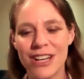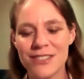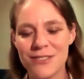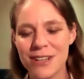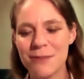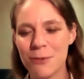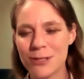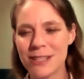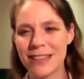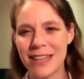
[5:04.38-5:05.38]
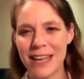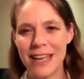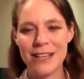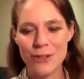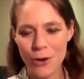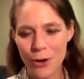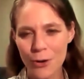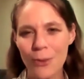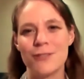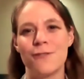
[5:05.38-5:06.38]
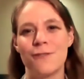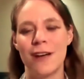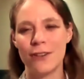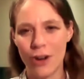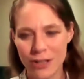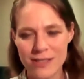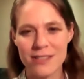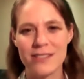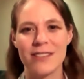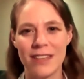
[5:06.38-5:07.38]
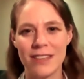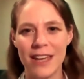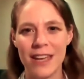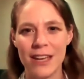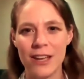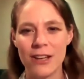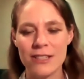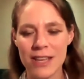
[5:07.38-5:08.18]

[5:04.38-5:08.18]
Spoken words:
it's really important that they know where to find answers and that they